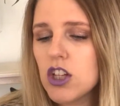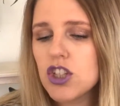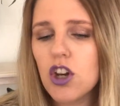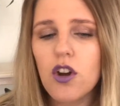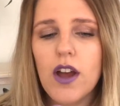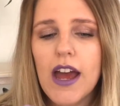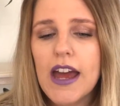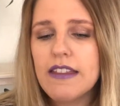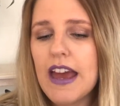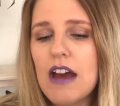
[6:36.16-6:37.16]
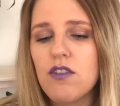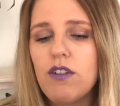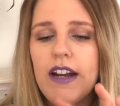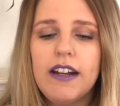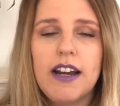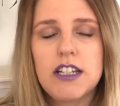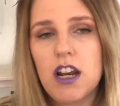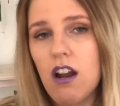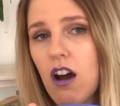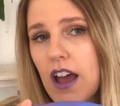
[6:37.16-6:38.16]
So they have a really nice
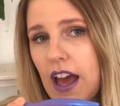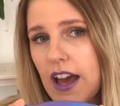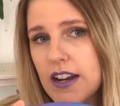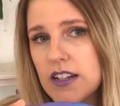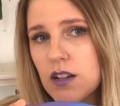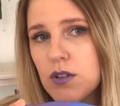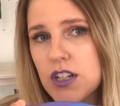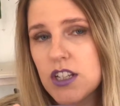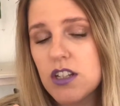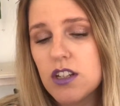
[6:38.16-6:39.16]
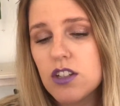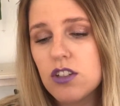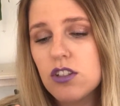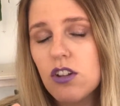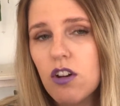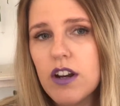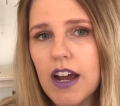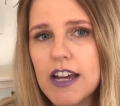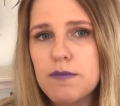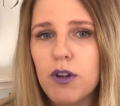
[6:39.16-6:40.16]
long handle, which is so
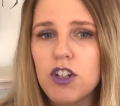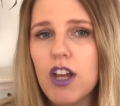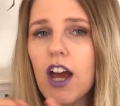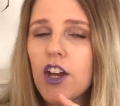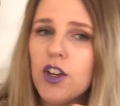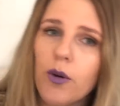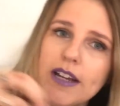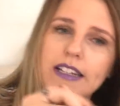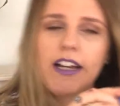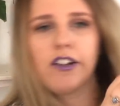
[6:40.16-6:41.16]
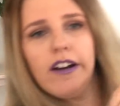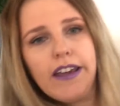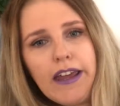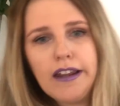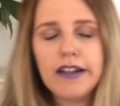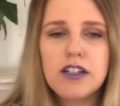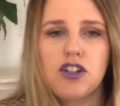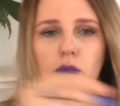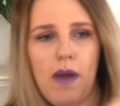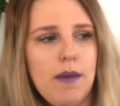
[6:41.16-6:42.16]
nice because you're always like trying to get into
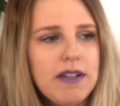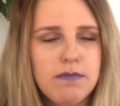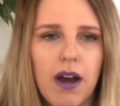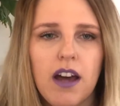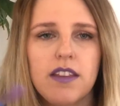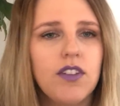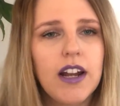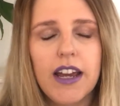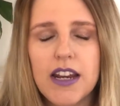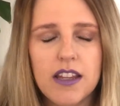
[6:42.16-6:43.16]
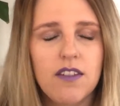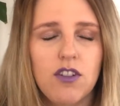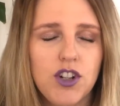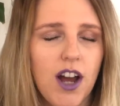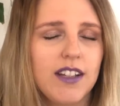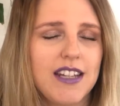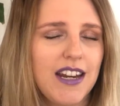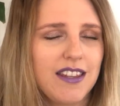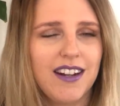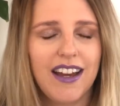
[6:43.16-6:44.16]
your baby's mouth. If your child is
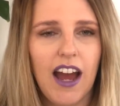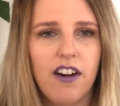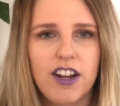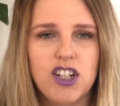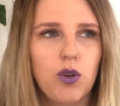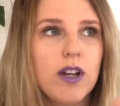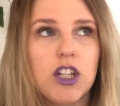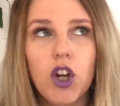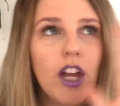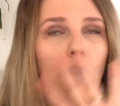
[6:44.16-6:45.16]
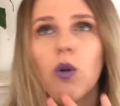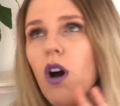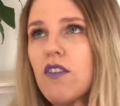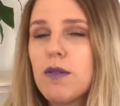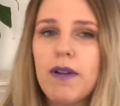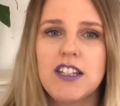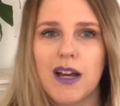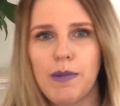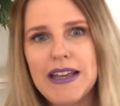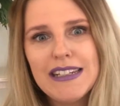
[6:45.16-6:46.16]
anything like Aria, she's always looking all over the place.
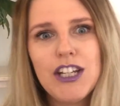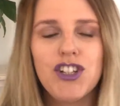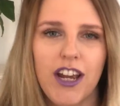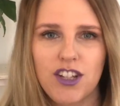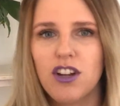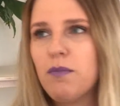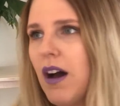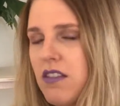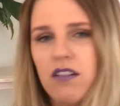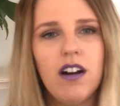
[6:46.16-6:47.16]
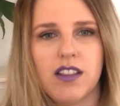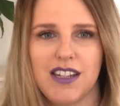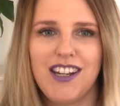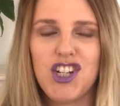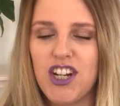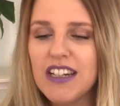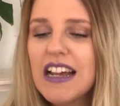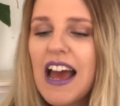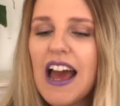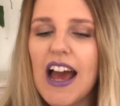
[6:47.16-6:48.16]
I basically chase her mouth around the
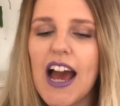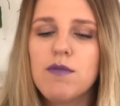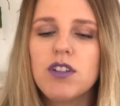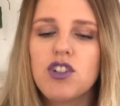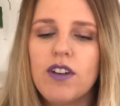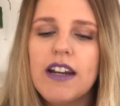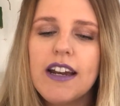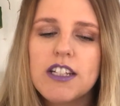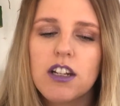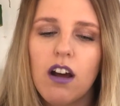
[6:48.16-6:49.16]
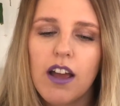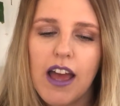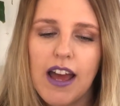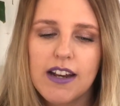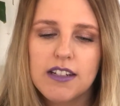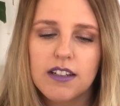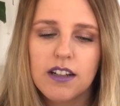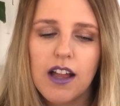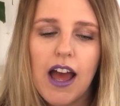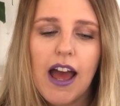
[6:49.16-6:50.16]
kitchen. So it's a really nice long
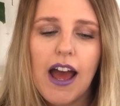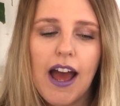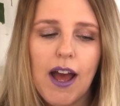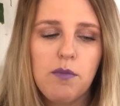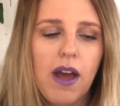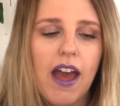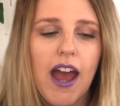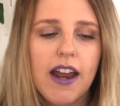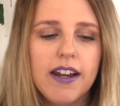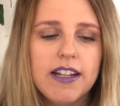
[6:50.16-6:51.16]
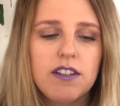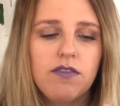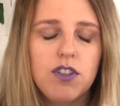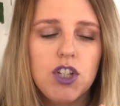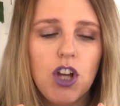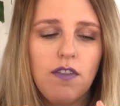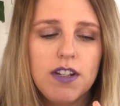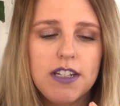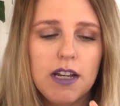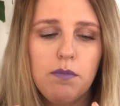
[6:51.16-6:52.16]
handle, and it's a
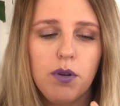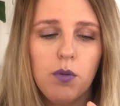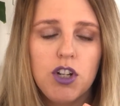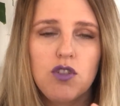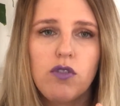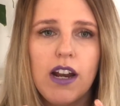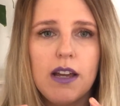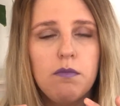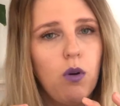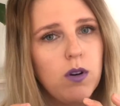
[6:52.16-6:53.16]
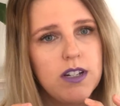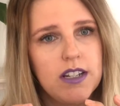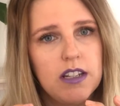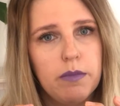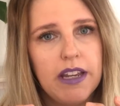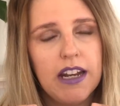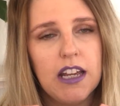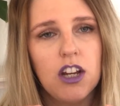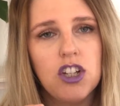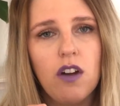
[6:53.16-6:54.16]
soft tip, which is really important in the
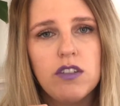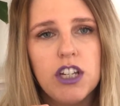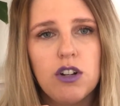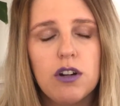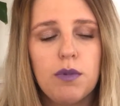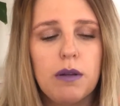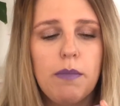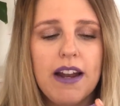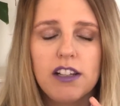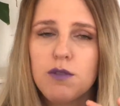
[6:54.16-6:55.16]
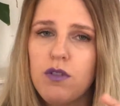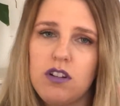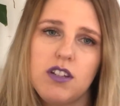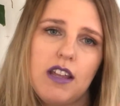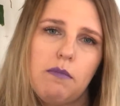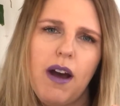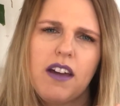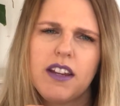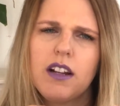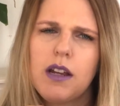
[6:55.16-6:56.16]
beginning because obviously you don't want to put a metal spoon into their
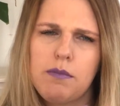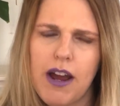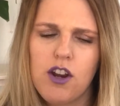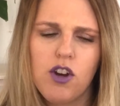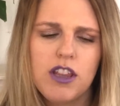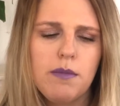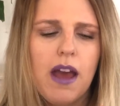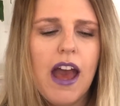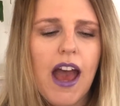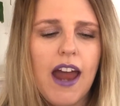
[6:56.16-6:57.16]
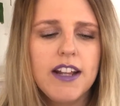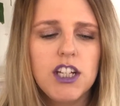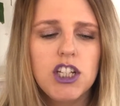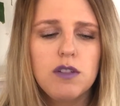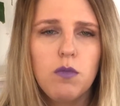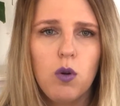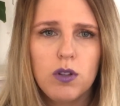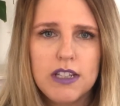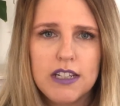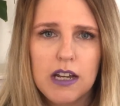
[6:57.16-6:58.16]
mouth. It might hurt them, and it's a
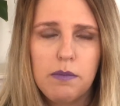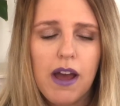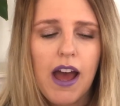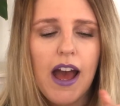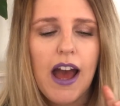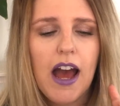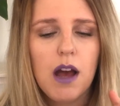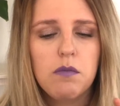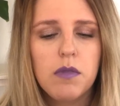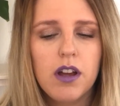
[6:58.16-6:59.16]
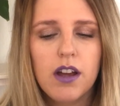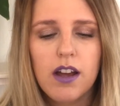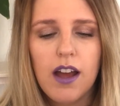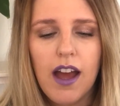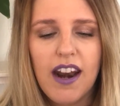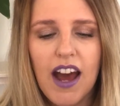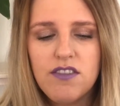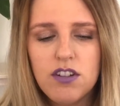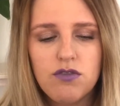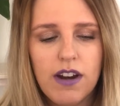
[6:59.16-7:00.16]
small tip. And I
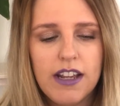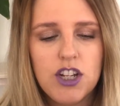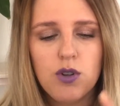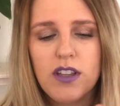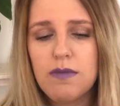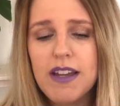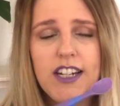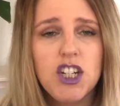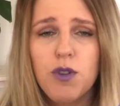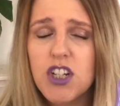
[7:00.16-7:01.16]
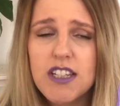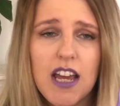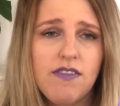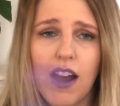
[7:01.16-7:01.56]
just really enjoy them. They're dishwasher safe.